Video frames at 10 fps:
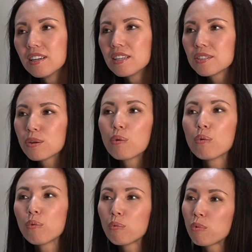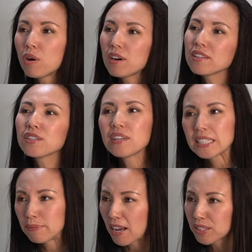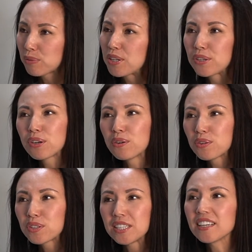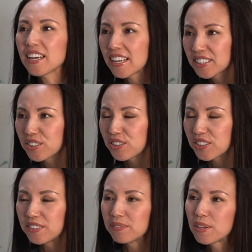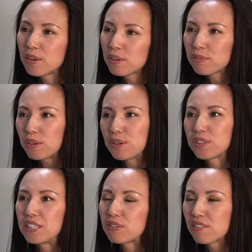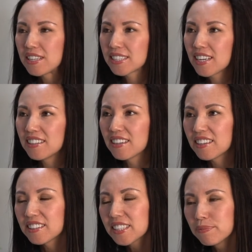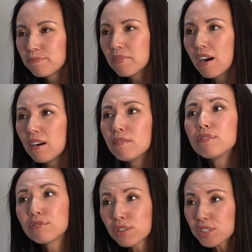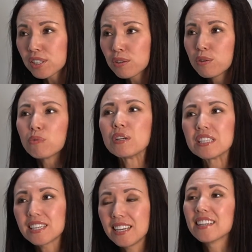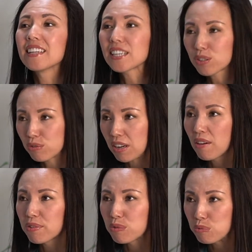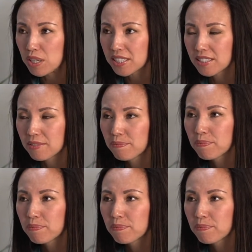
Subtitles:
So what to expect when you go see a hand surgeon for your Quervain tendonitis? First, we take an x-ray of your wrist.